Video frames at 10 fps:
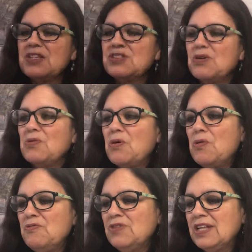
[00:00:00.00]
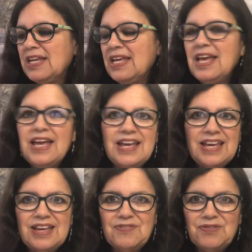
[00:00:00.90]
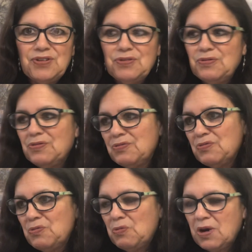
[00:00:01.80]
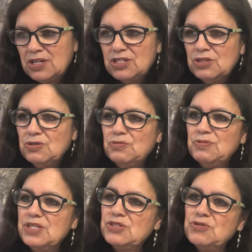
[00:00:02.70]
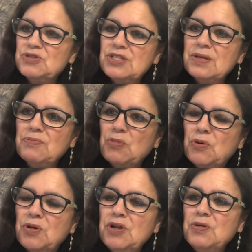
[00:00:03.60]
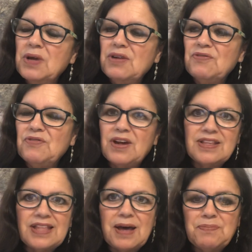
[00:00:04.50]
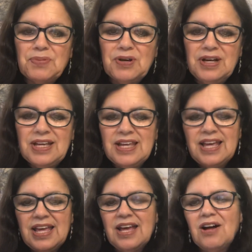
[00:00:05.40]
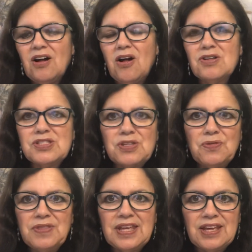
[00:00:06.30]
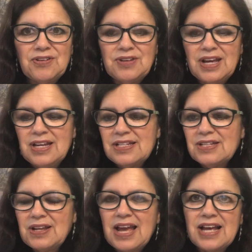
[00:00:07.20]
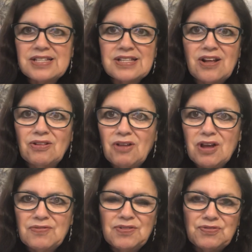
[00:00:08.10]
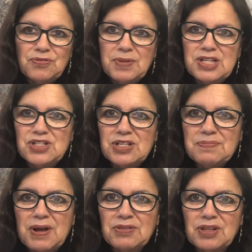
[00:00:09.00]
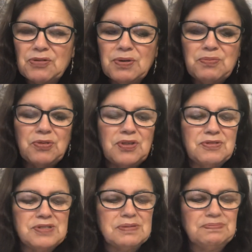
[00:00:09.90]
So hopefully if you want to research them more, you can find that book. Also, the internet has a lot of information about the Grimm brothers.